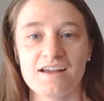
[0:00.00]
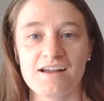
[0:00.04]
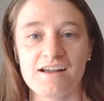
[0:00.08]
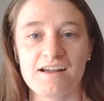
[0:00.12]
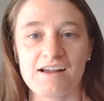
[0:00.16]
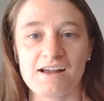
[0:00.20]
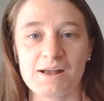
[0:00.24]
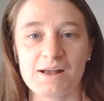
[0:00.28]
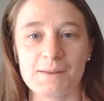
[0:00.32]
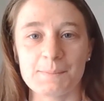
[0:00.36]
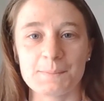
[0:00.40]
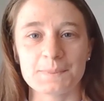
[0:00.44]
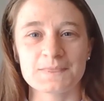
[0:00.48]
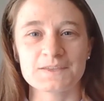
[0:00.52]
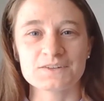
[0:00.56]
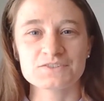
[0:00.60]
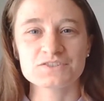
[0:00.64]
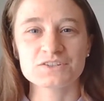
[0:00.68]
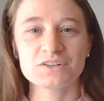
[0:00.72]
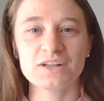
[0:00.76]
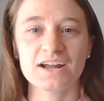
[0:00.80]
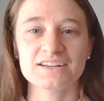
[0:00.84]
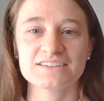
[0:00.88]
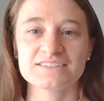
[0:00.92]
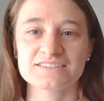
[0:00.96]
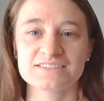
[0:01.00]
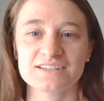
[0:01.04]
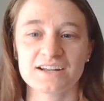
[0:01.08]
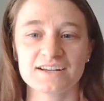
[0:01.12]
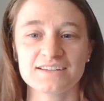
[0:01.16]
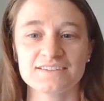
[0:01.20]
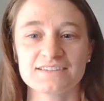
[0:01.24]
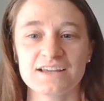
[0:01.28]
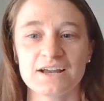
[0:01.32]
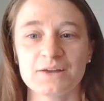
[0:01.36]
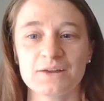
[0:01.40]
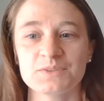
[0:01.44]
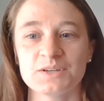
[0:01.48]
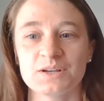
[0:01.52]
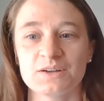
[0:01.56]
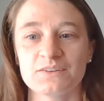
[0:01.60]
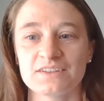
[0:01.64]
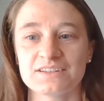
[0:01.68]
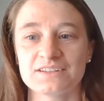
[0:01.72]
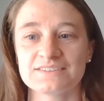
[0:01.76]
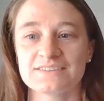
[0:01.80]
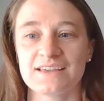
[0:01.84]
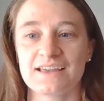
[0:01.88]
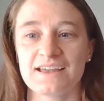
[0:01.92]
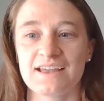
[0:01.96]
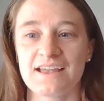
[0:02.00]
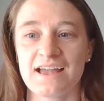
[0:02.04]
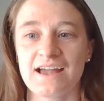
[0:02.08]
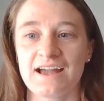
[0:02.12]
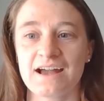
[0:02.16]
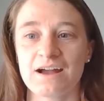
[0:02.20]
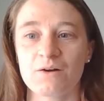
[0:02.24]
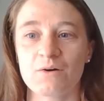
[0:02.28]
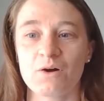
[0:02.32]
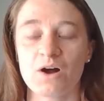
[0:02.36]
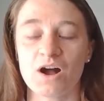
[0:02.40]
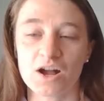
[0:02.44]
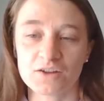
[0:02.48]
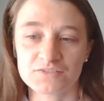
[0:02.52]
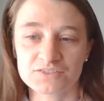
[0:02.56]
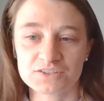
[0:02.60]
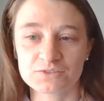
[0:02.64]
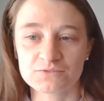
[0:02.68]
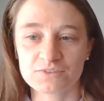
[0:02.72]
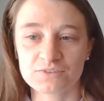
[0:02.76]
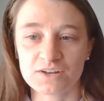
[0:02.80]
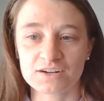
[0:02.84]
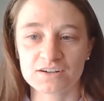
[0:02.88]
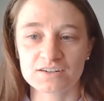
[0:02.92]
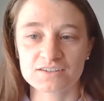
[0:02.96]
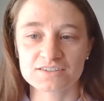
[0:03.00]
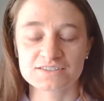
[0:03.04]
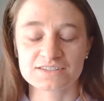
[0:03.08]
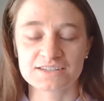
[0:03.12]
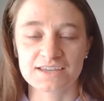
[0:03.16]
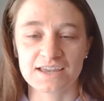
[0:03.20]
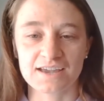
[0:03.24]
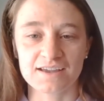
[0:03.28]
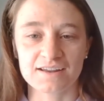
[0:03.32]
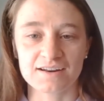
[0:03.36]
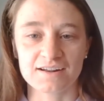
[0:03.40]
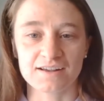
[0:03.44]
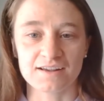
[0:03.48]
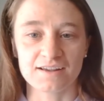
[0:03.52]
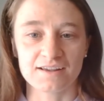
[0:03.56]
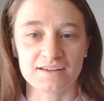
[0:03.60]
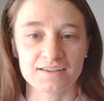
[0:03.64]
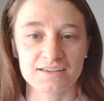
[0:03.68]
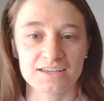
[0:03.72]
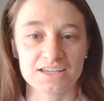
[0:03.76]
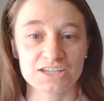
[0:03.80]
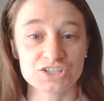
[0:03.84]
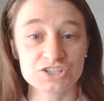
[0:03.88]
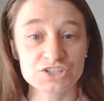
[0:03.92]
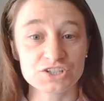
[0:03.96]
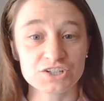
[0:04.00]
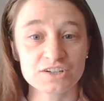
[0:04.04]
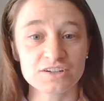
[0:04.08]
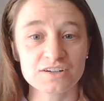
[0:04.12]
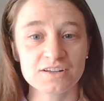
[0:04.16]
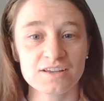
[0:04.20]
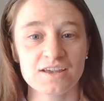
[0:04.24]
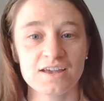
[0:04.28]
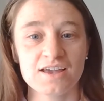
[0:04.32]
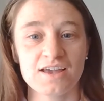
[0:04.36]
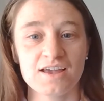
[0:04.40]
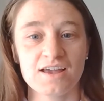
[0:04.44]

There's a lot of studies out there that say how often runners get injured,